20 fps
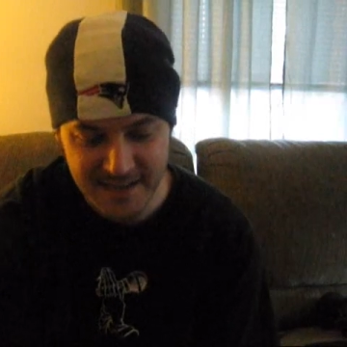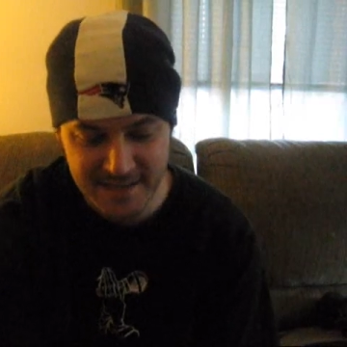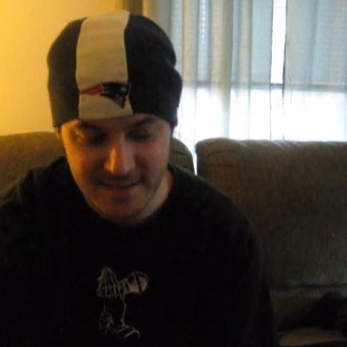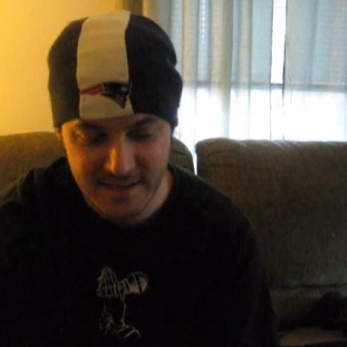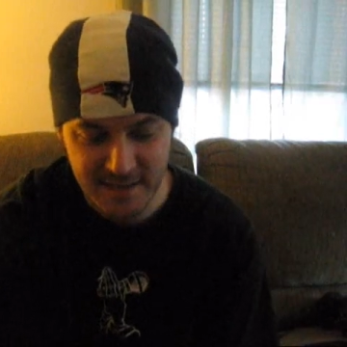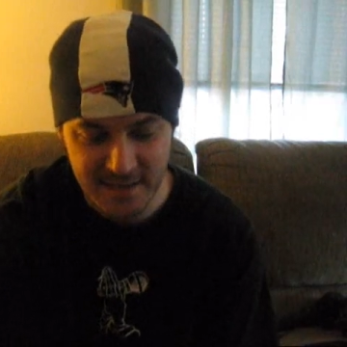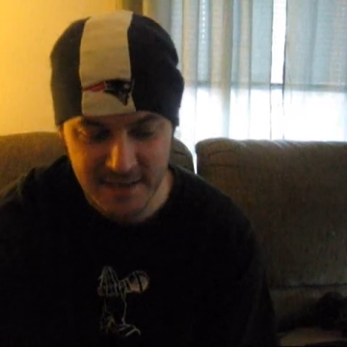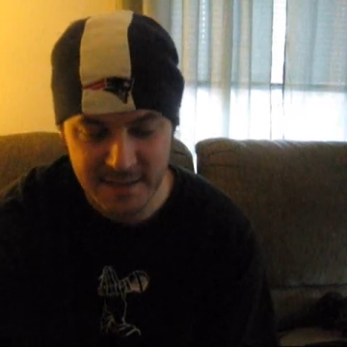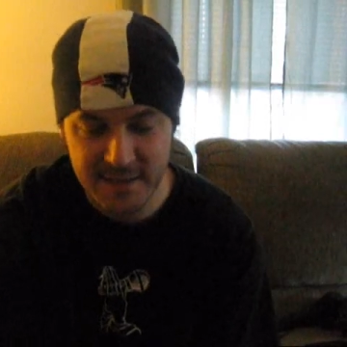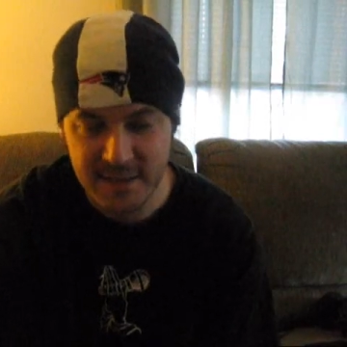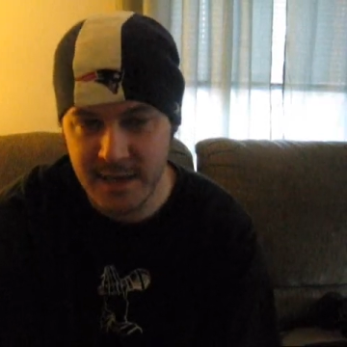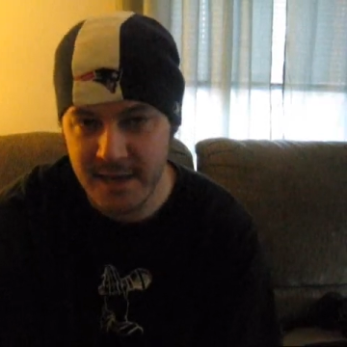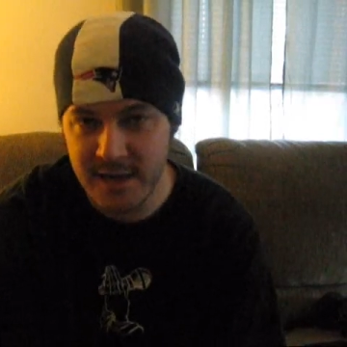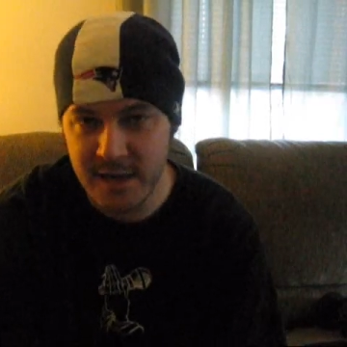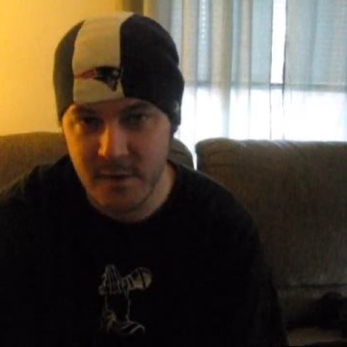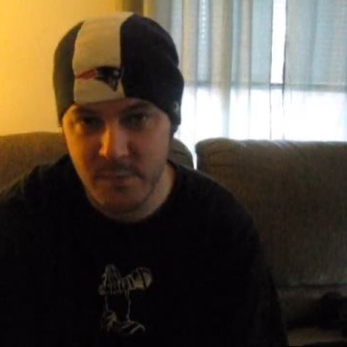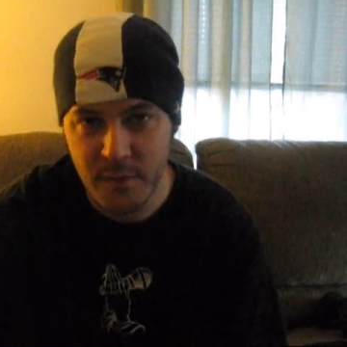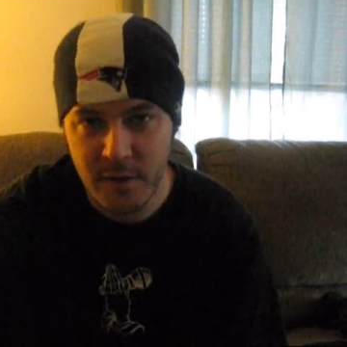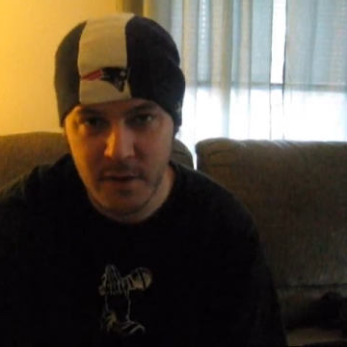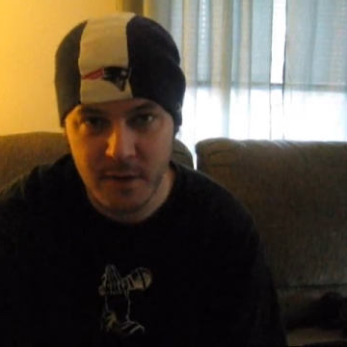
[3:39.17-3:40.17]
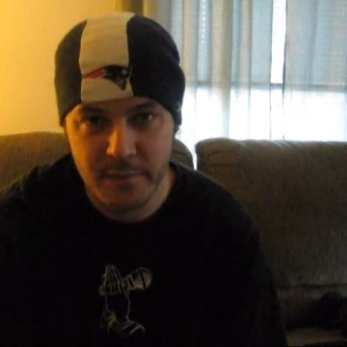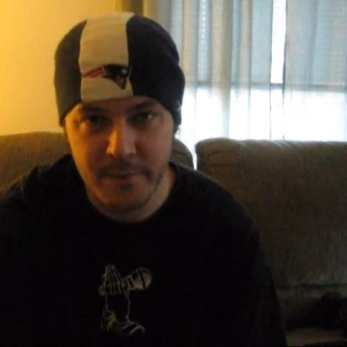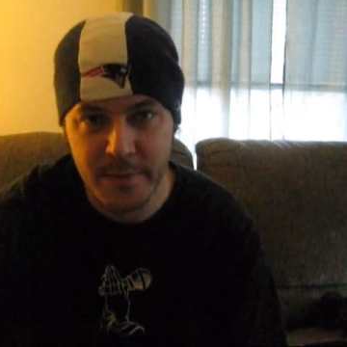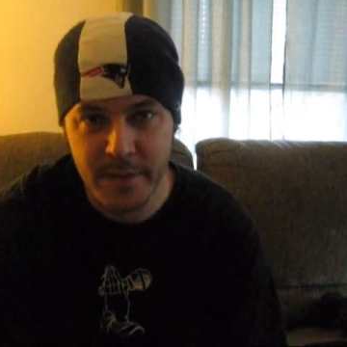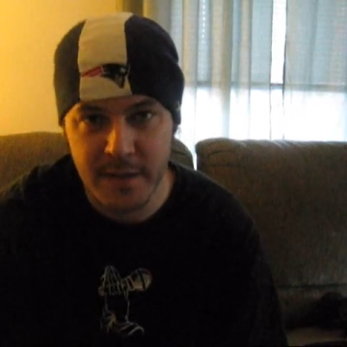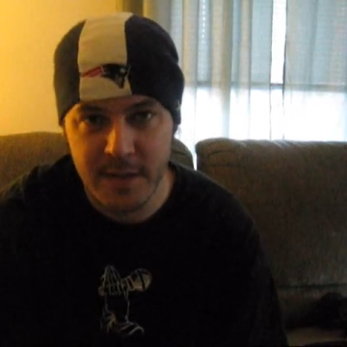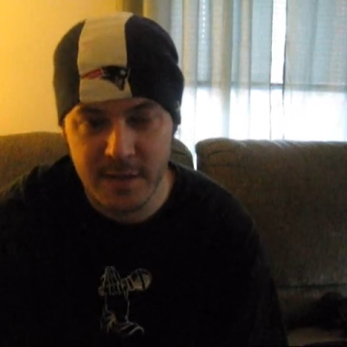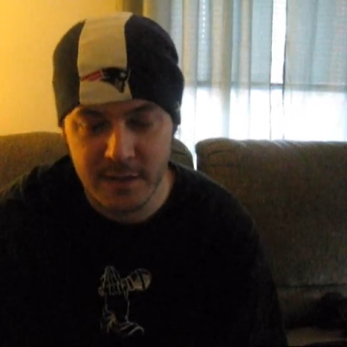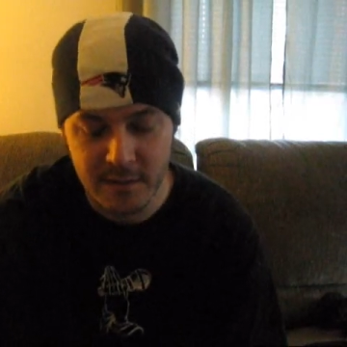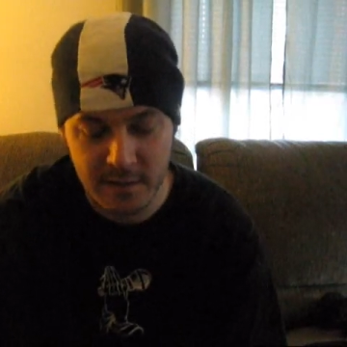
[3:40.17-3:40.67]
it's a, it's like a punk
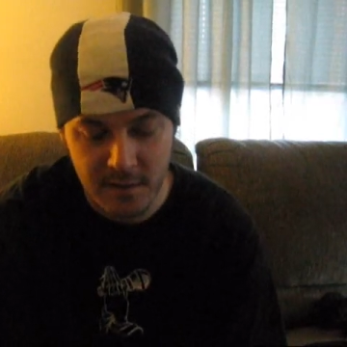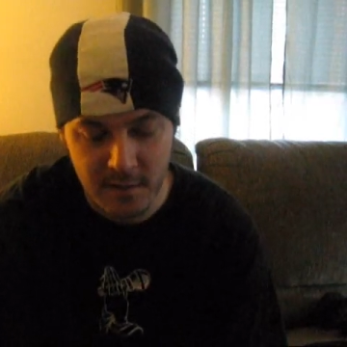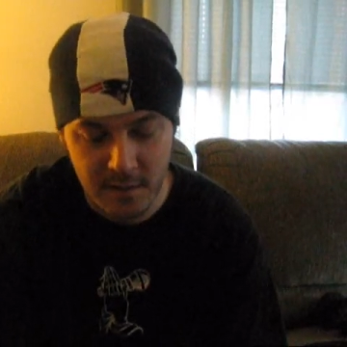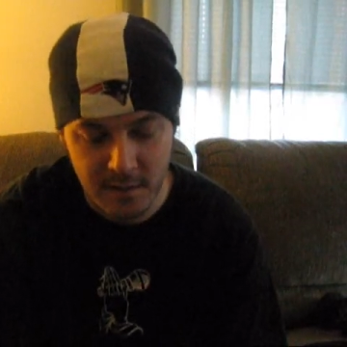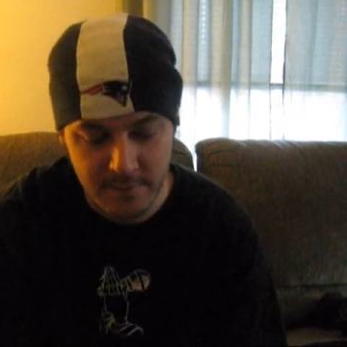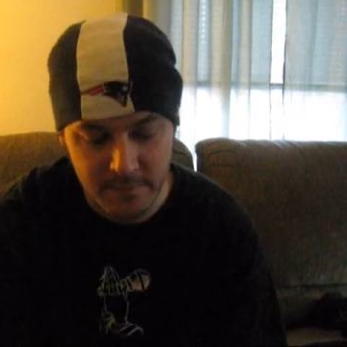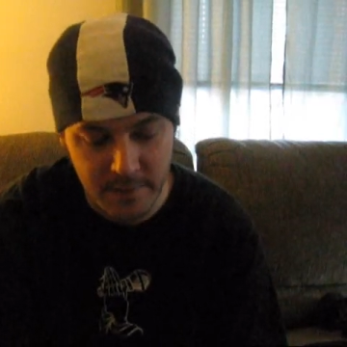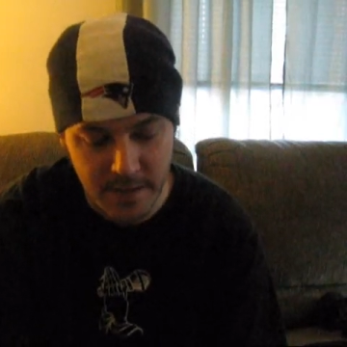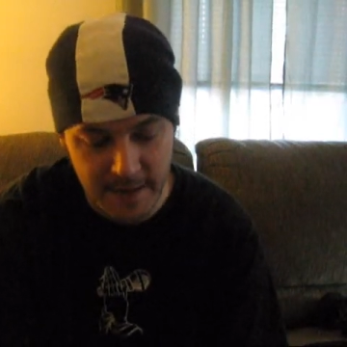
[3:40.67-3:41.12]
band. Um,